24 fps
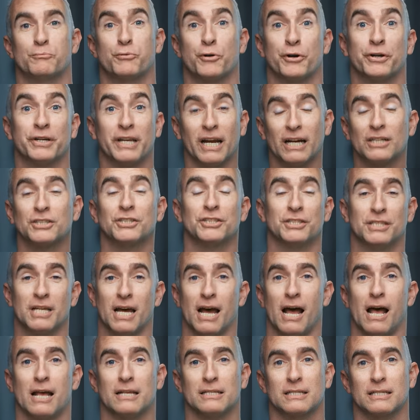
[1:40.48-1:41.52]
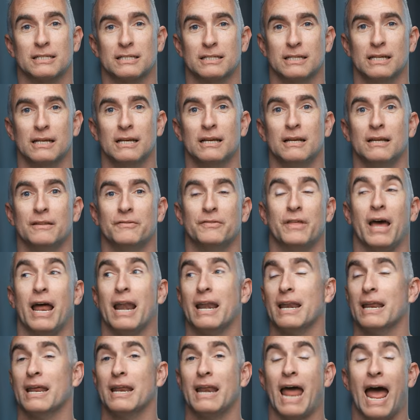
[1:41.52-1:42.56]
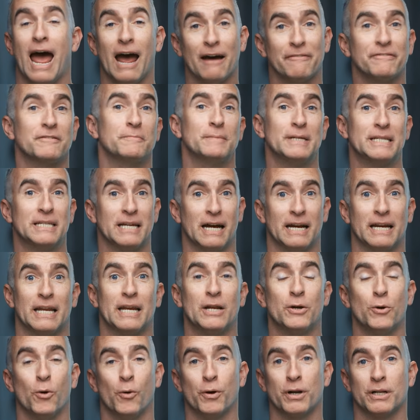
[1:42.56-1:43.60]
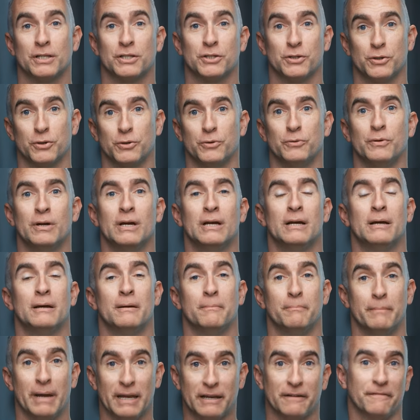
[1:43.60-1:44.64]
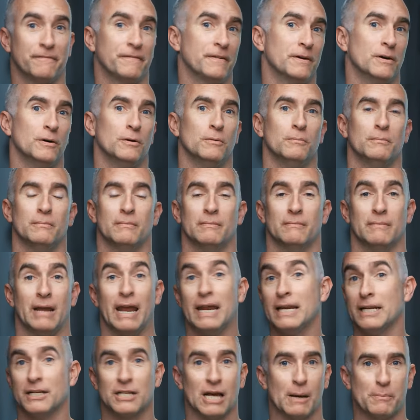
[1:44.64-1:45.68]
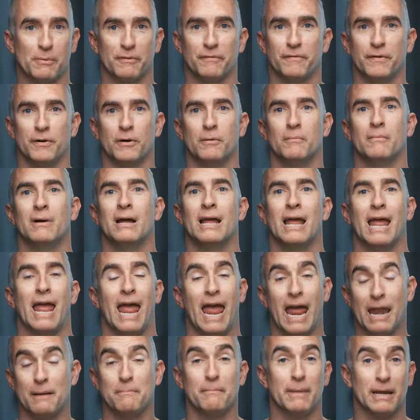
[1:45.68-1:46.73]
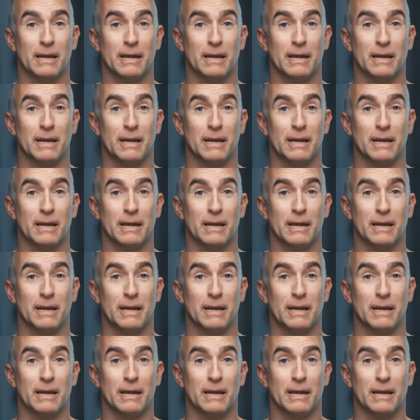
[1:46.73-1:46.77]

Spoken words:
production tasks that have to be done in order to make a film, any type of film, and